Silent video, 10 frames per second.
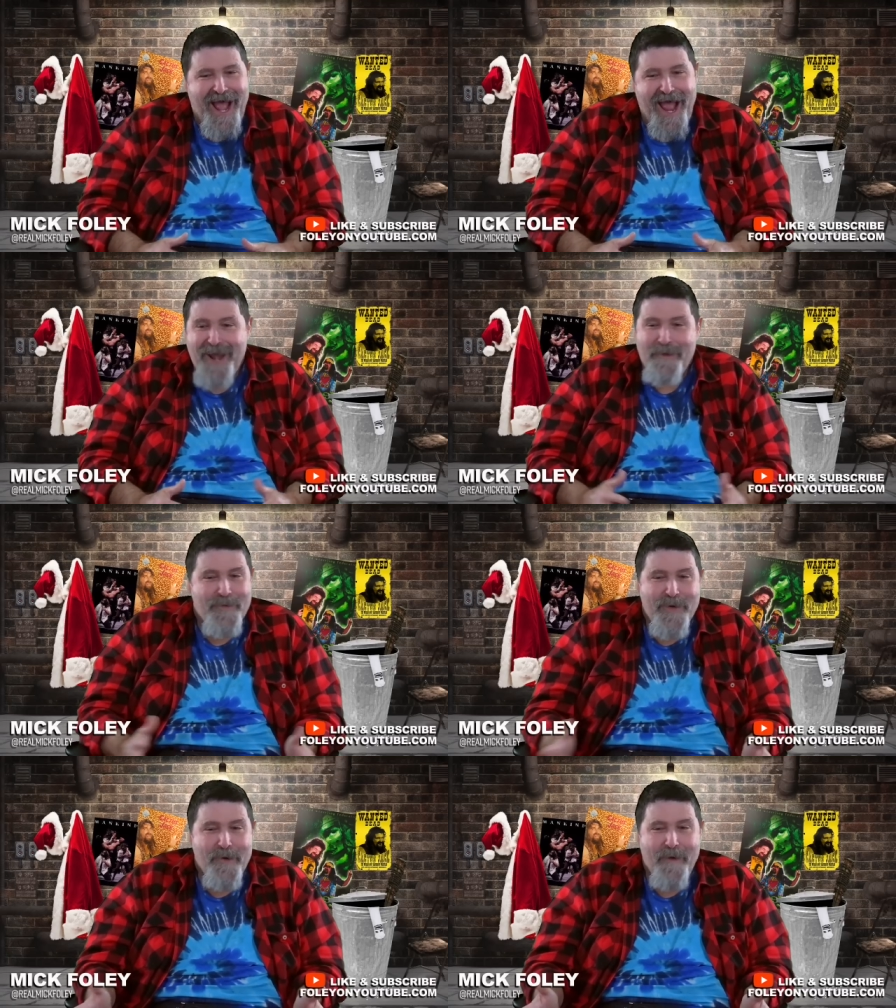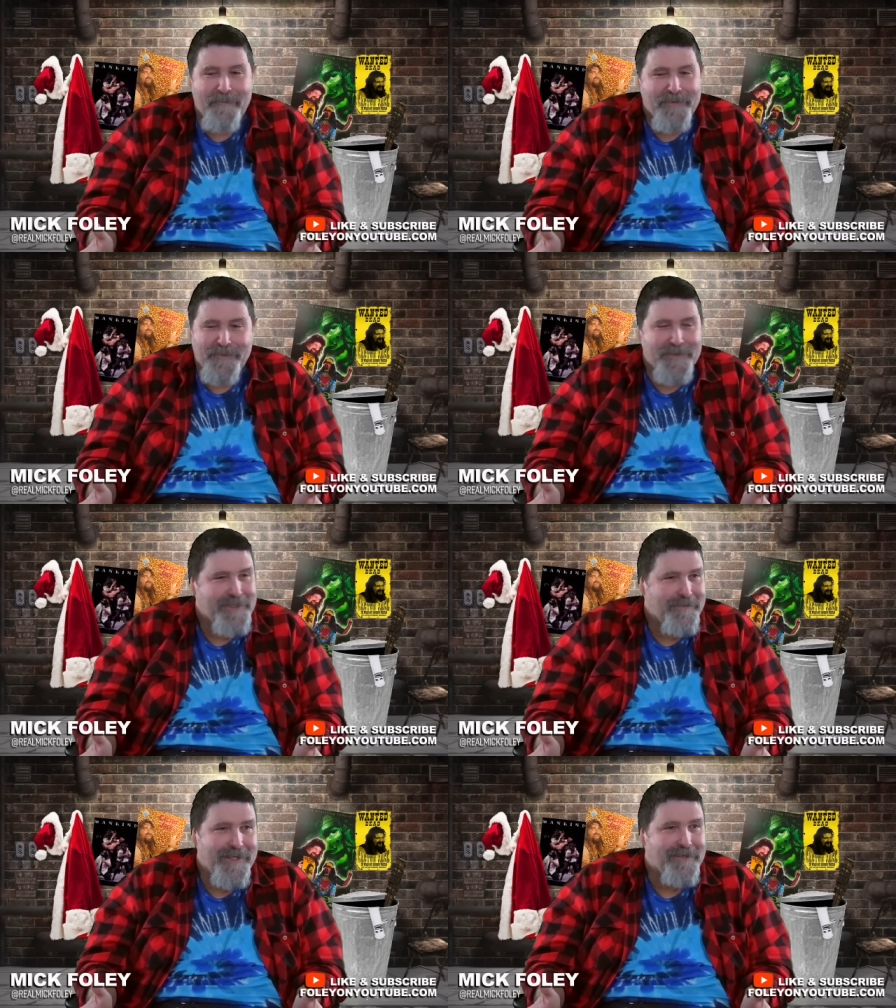I don't know I'm supposed
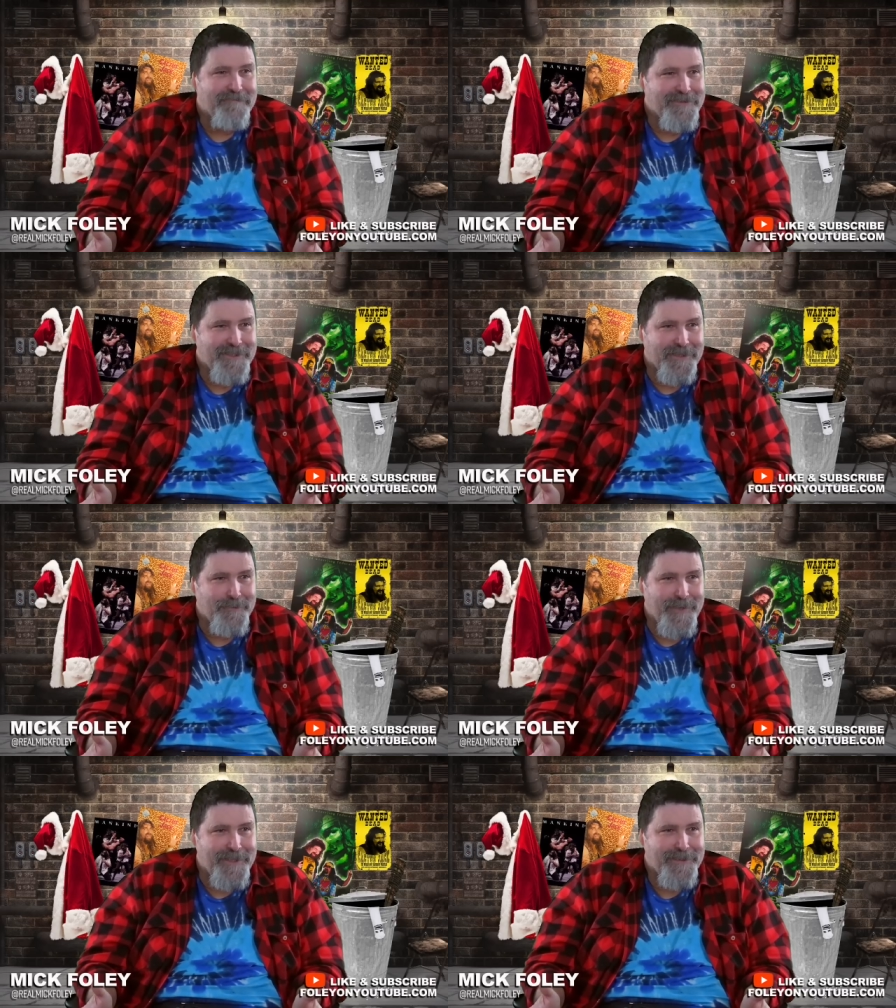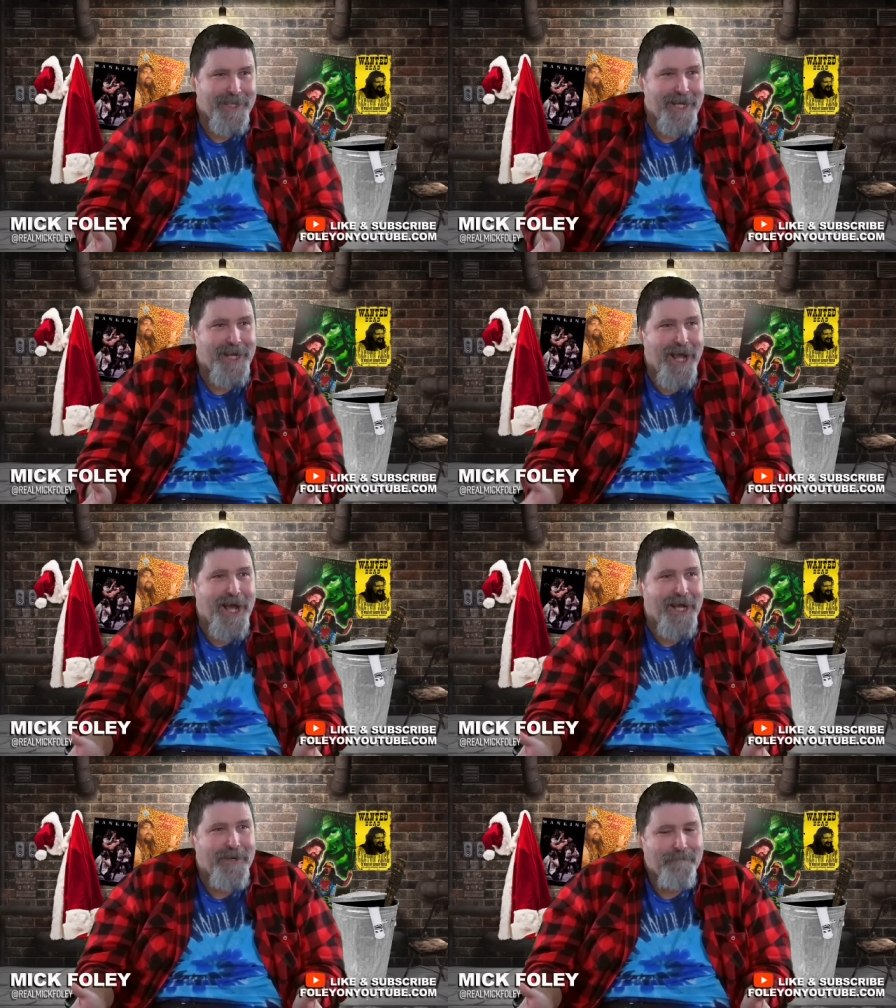to be here for six weeks and
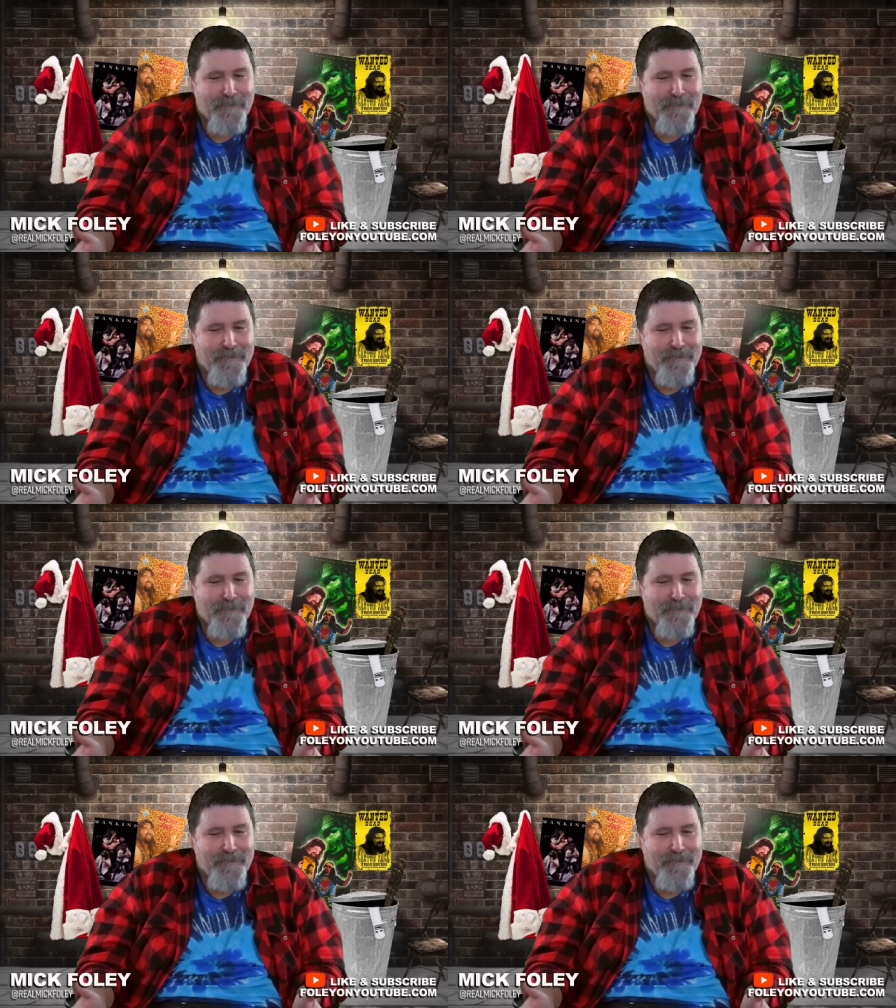gone.